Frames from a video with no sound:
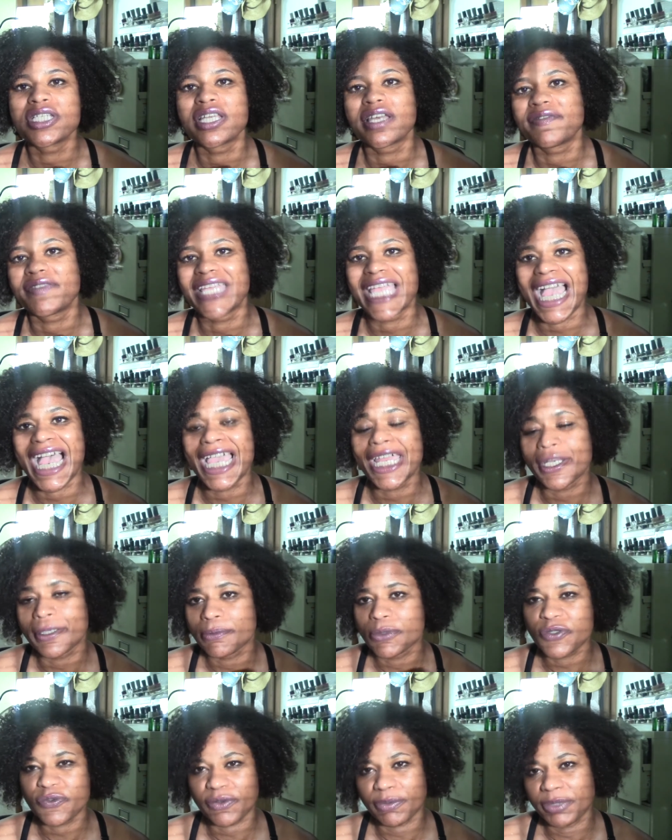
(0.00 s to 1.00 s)
of the
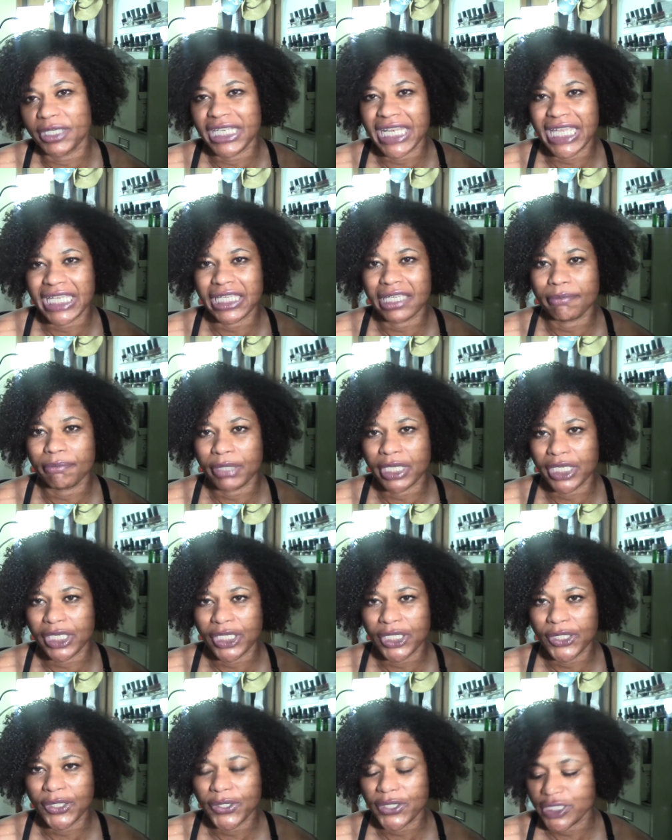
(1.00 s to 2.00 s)
items from the Naked
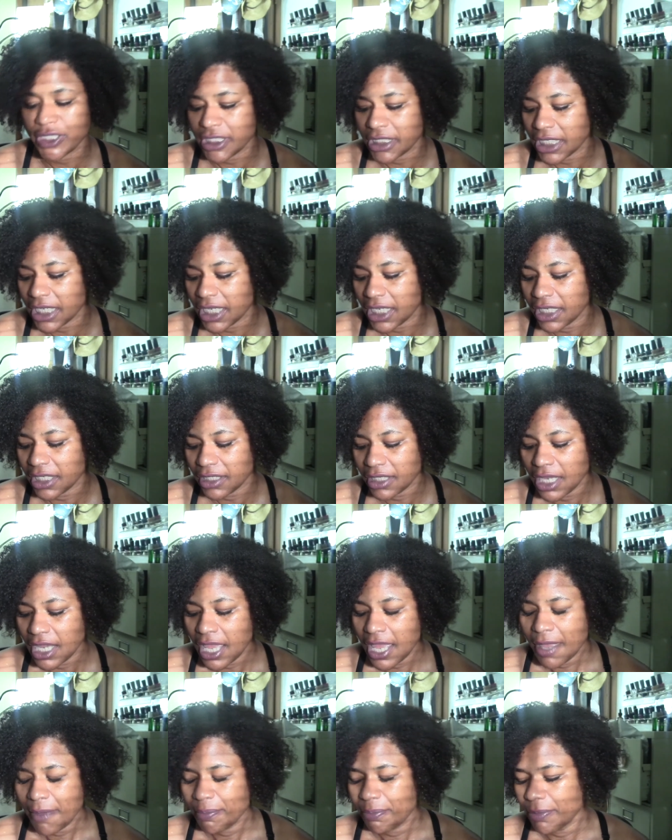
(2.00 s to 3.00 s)
Manicure set.
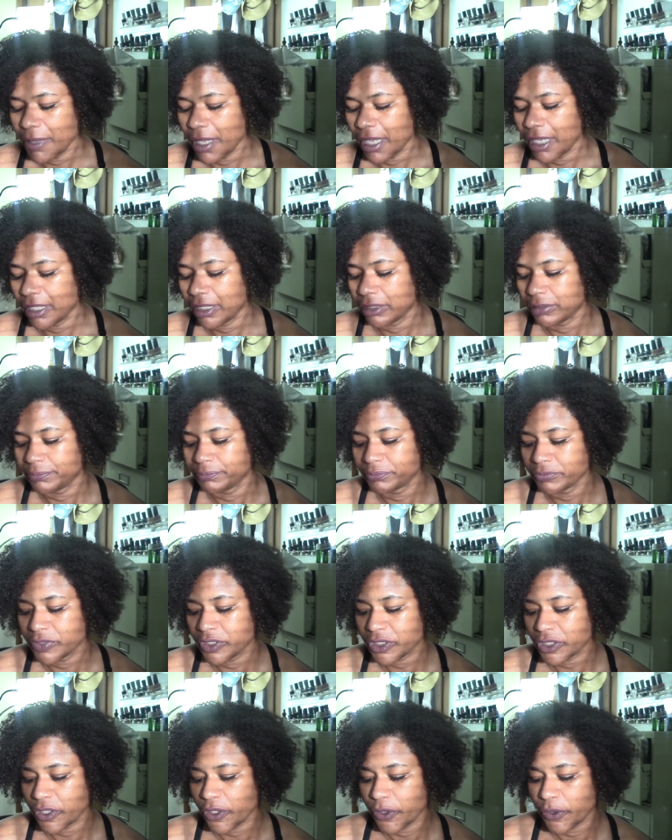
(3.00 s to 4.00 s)

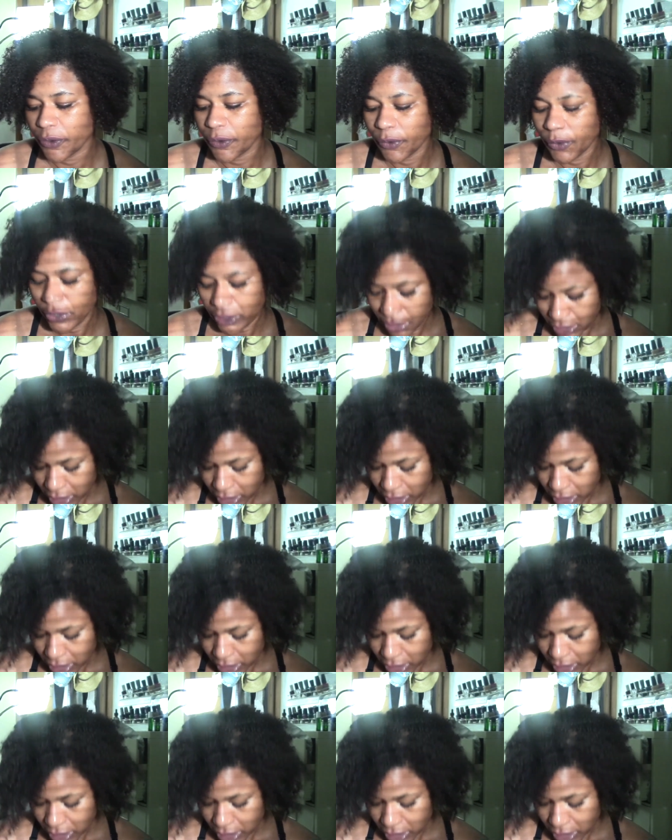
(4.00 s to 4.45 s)
So